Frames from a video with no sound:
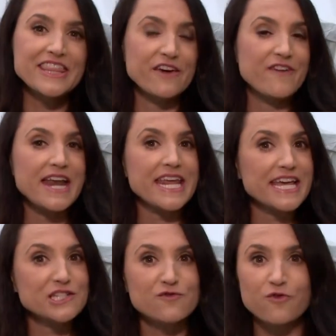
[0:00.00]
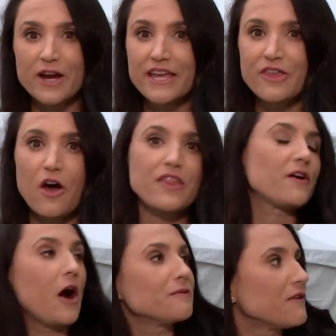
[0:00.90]
The event is free, though.
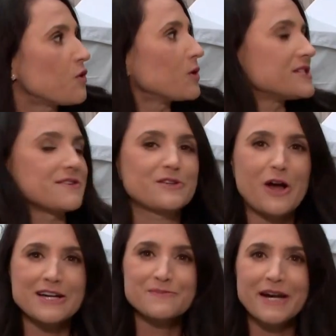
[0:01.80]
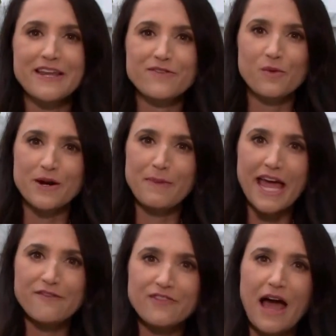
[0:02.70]
There are, of course, it costs money if you want to
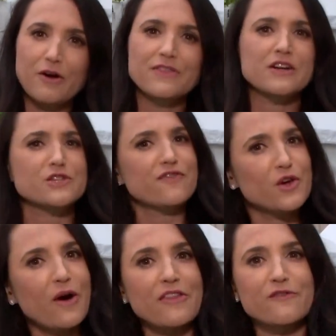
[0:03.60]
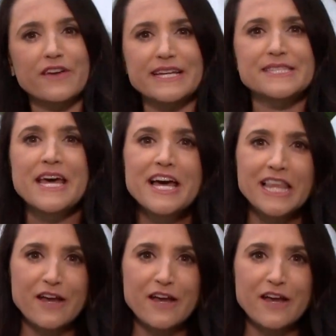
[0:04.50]
buy a flower, and there's a few other fees,